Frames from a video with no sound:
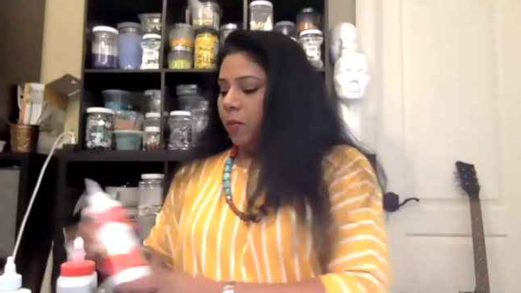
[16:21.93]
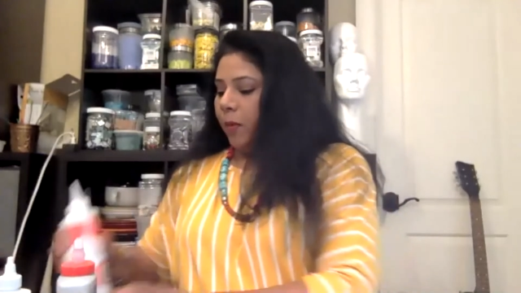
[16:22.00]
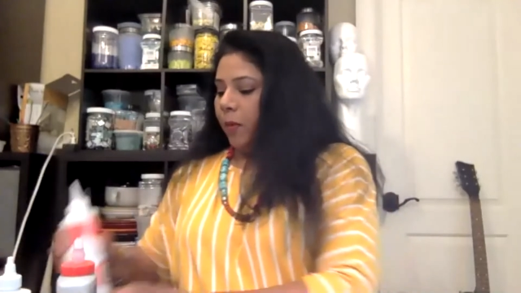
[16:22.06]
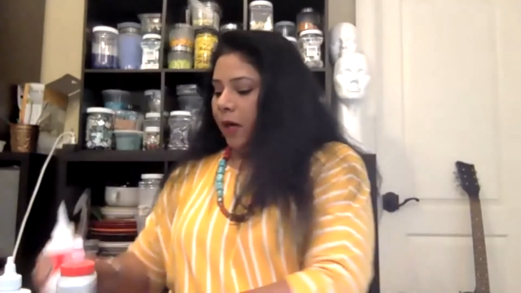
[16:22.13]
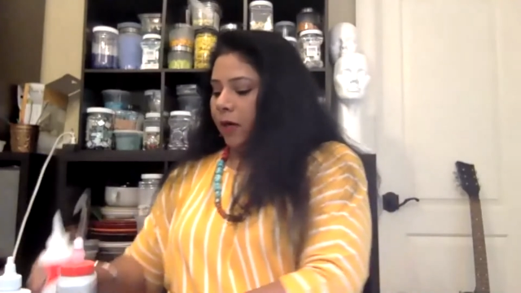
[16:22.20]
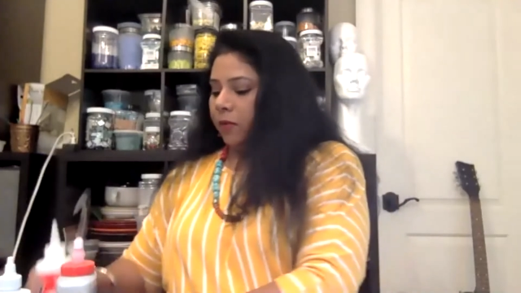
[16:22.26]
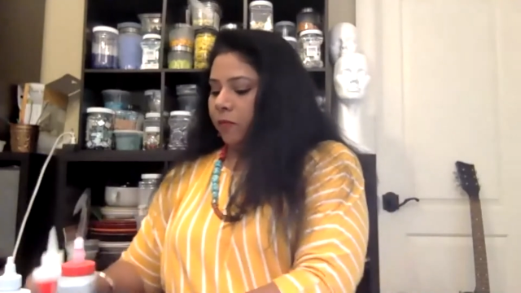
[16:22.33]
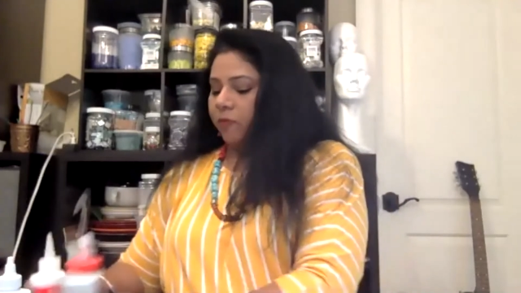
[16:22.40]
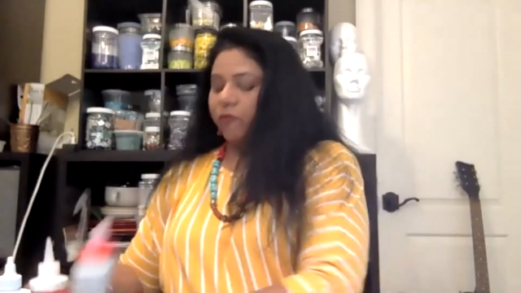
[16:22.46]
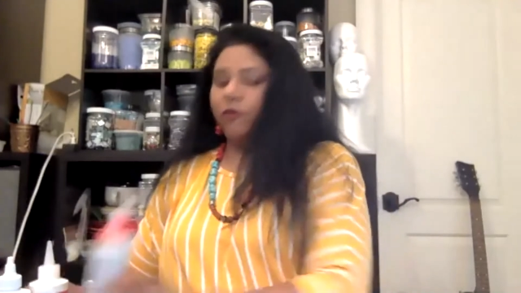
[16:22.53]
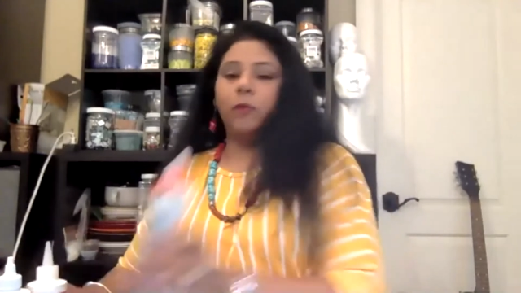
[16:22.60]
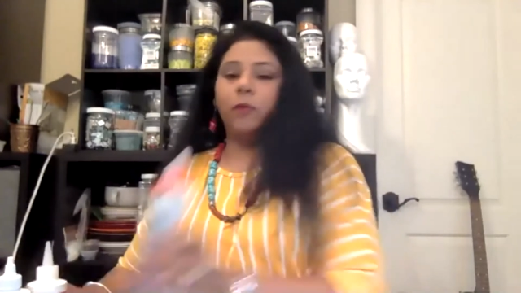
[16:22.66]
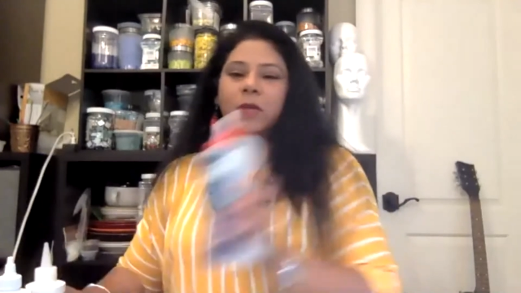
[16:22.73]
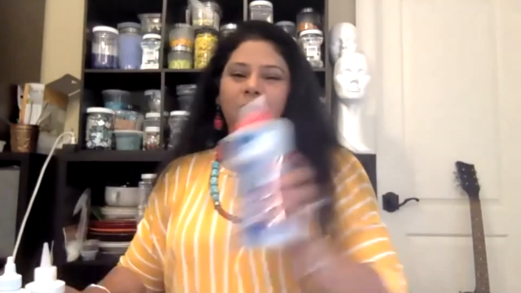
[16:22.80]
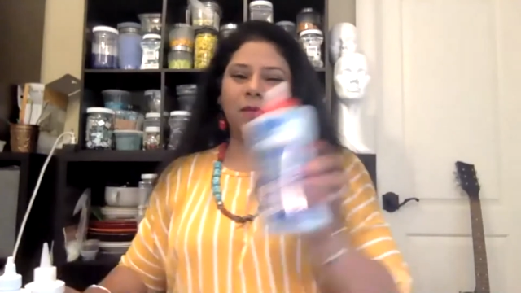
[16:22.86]
But
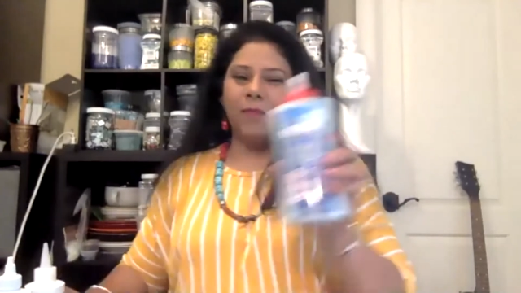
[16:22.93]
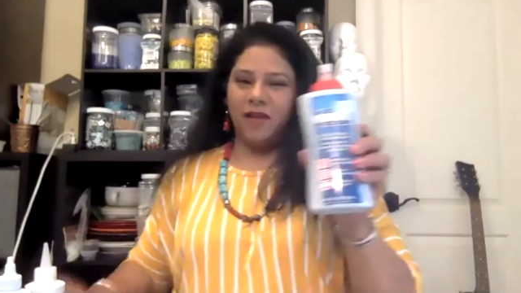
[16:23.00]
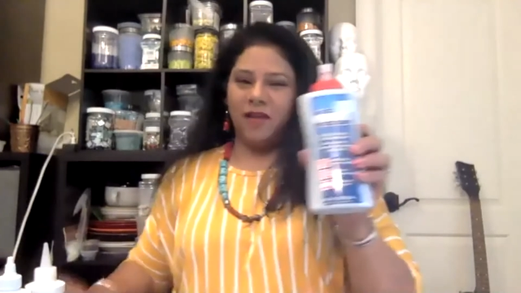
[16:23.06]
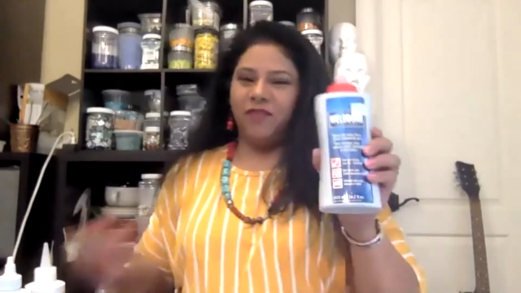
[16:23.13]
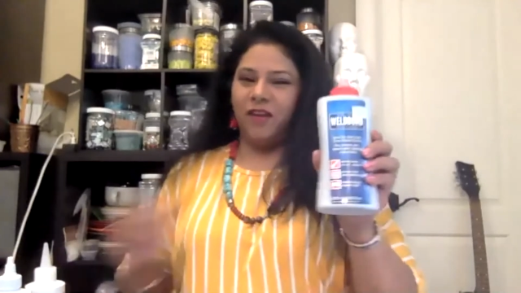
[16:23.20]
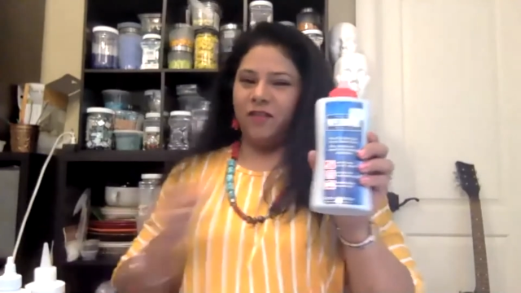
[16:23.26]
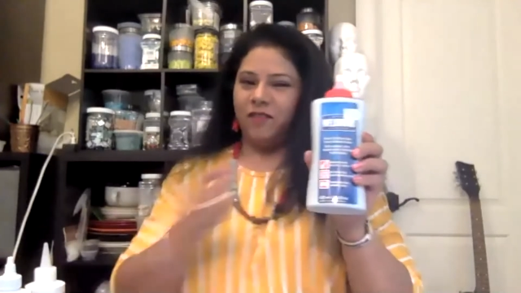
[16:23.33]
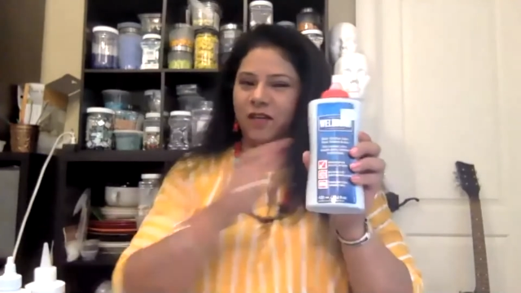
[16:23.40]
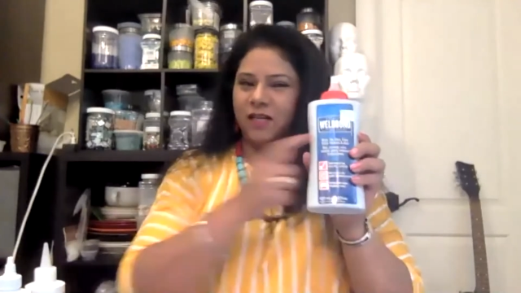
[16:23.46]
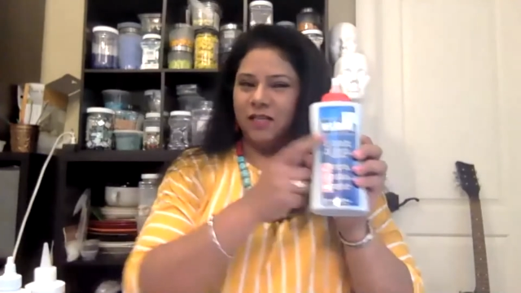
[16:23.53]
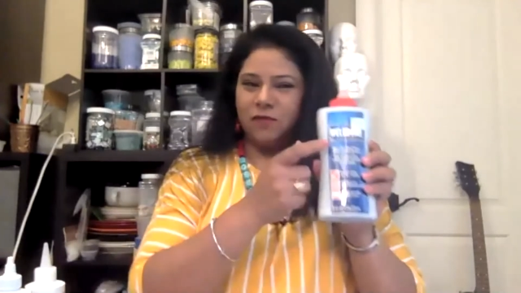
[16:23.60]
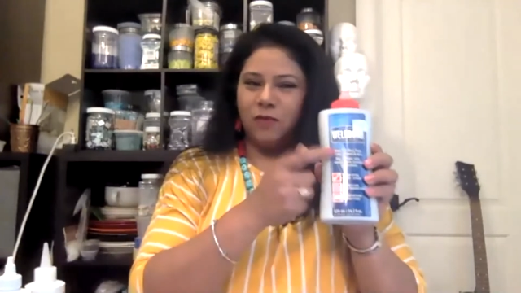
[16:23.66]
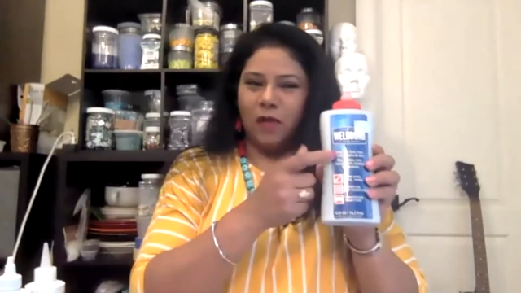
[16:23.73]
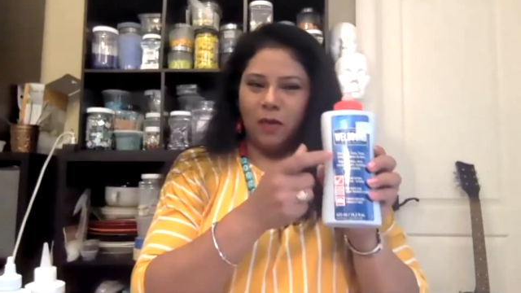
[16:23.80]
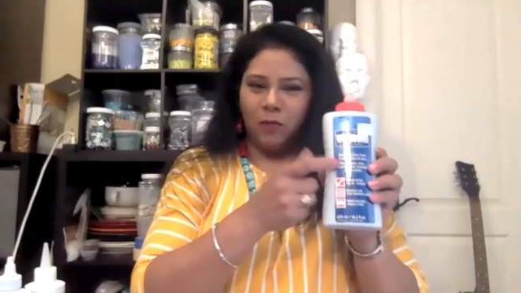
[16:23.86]
for me, my favorite
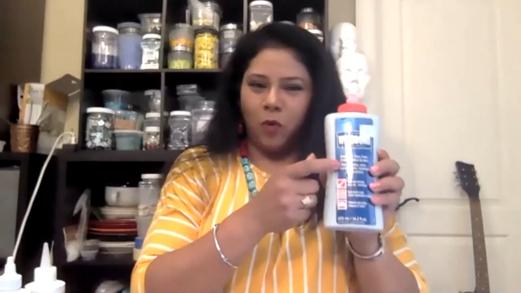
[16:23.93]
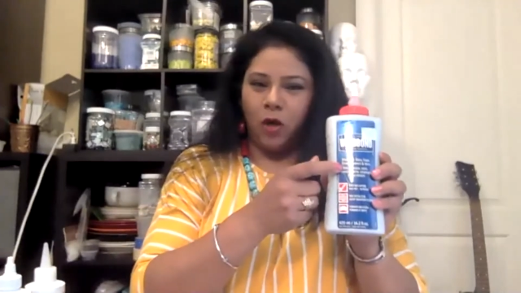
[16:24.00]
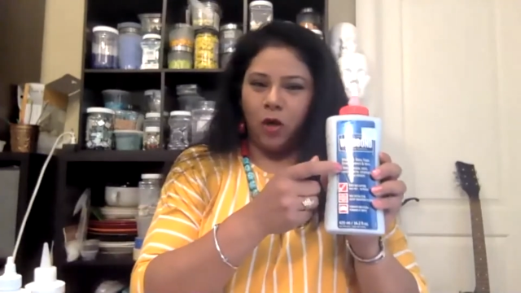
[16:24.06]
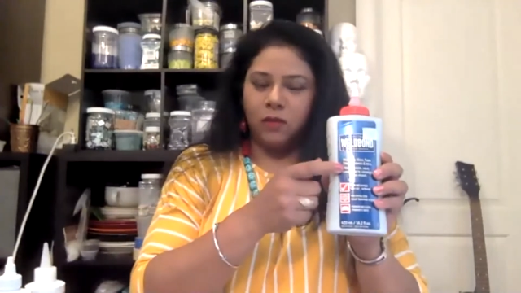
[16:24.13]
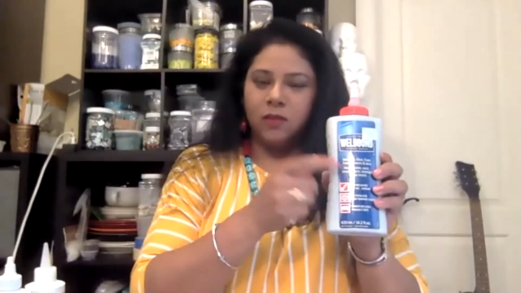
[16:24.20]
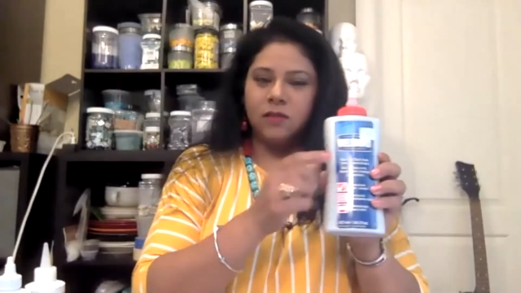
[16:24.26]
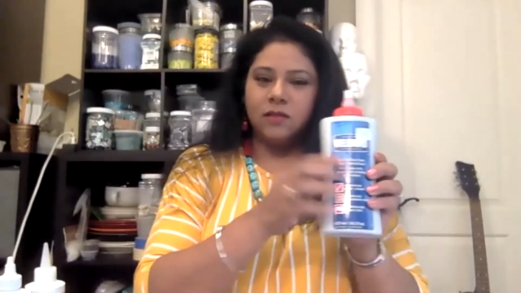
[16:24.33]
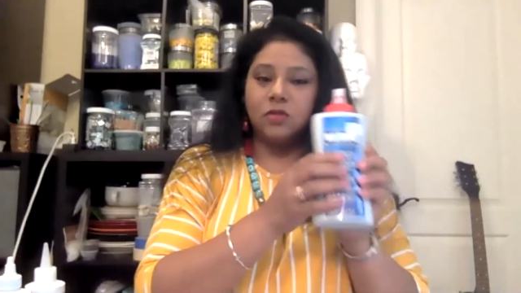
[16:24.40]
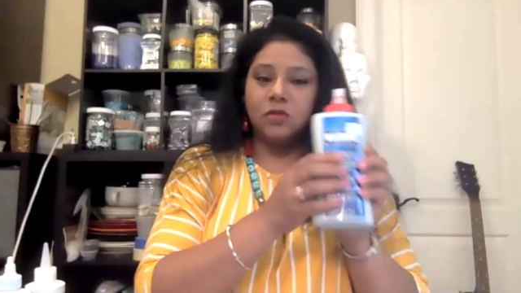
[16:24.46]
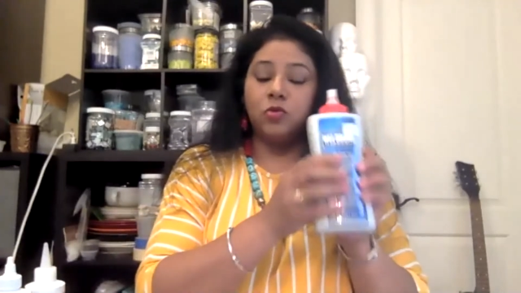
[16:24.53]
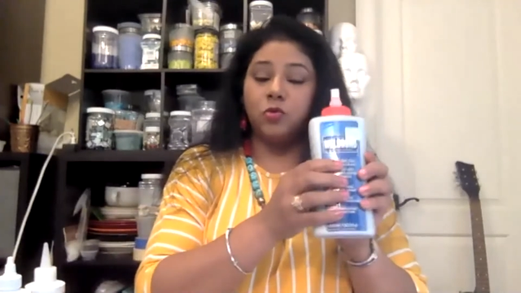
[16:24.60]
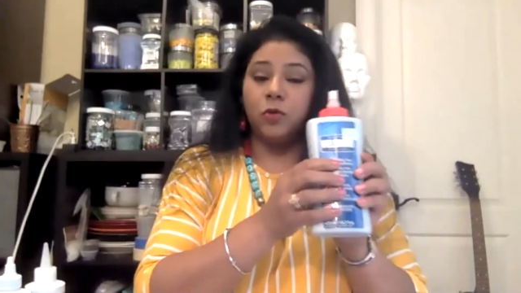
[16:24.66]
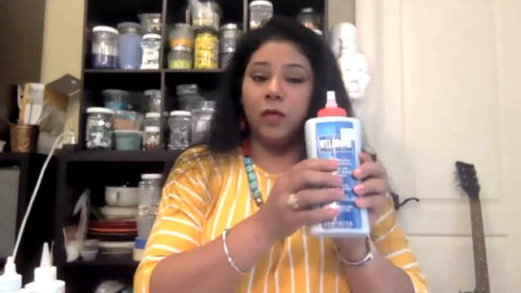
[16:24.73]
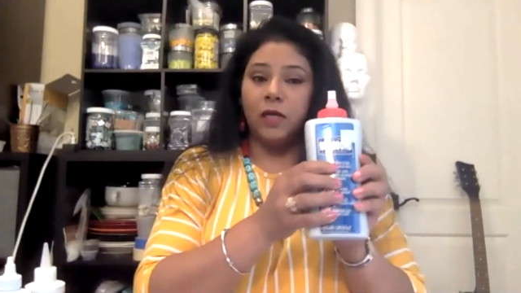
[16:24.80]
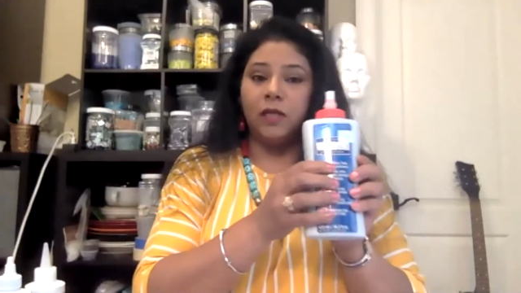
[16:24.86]
is Well Bond. This
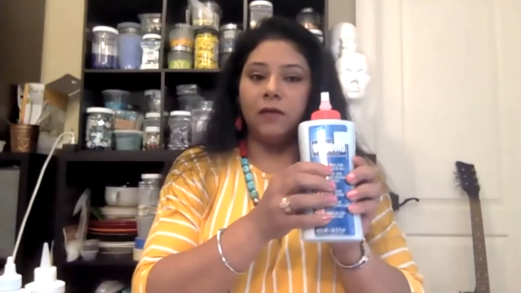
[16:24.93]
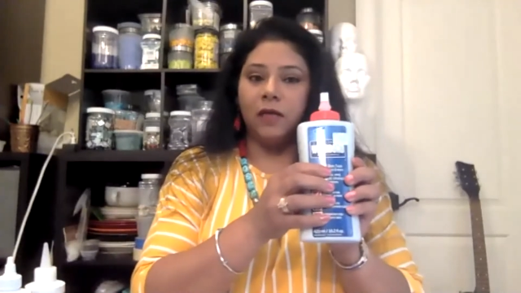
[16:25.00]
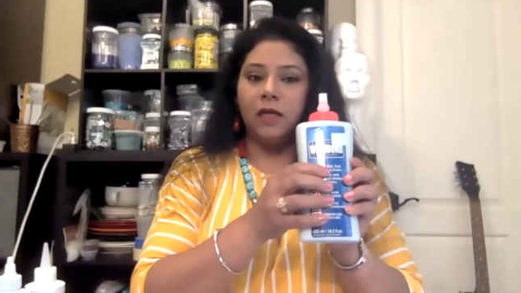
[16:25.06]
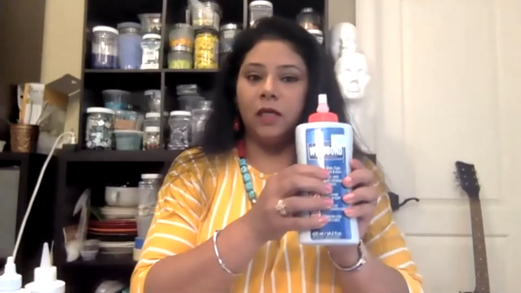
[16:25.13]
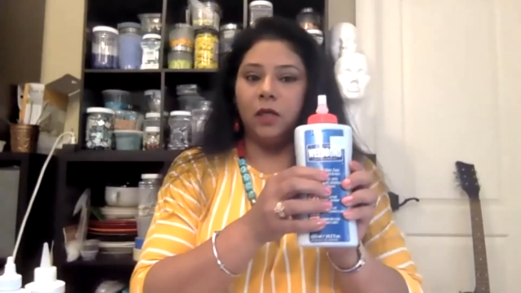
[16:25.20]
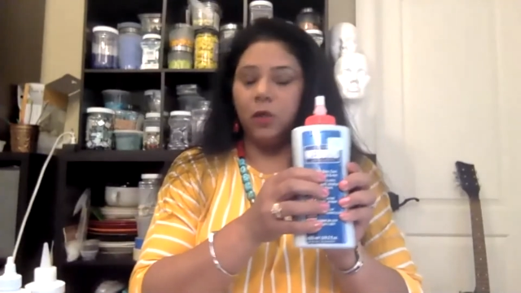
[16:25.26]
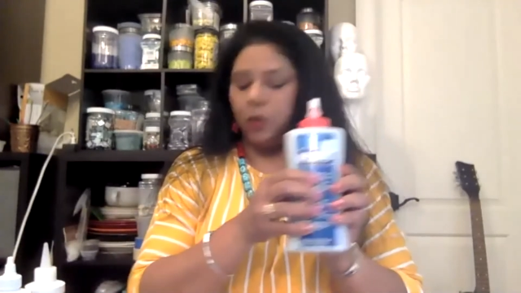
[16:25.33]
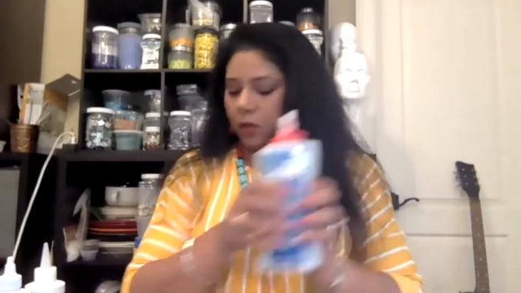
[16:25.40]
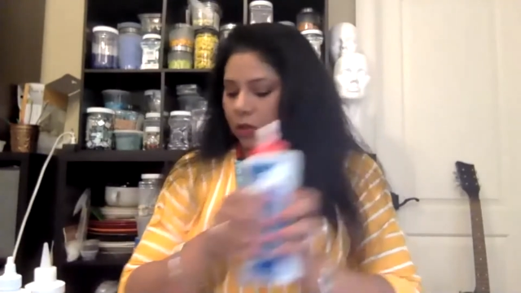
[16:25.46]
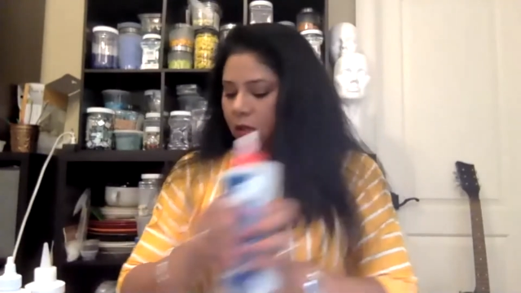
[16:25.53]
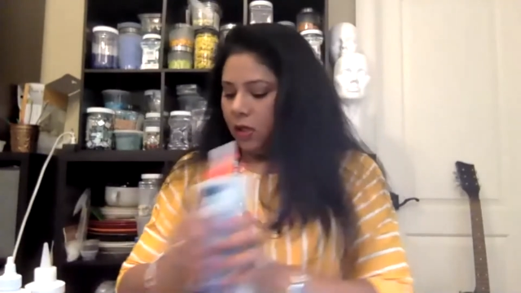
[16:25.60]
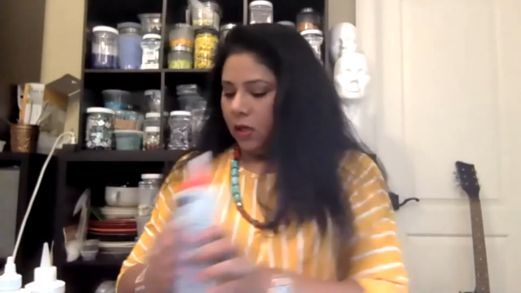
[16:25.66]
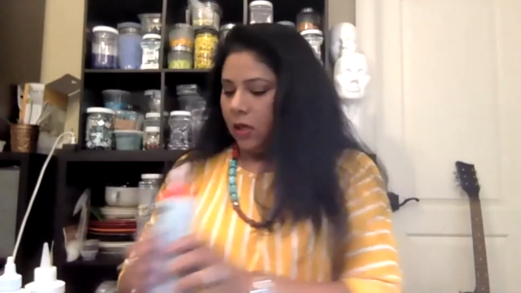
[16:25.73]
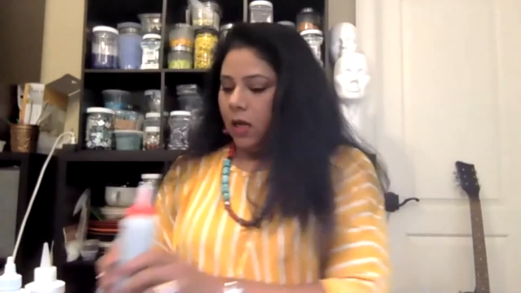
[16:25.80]
is really, really good.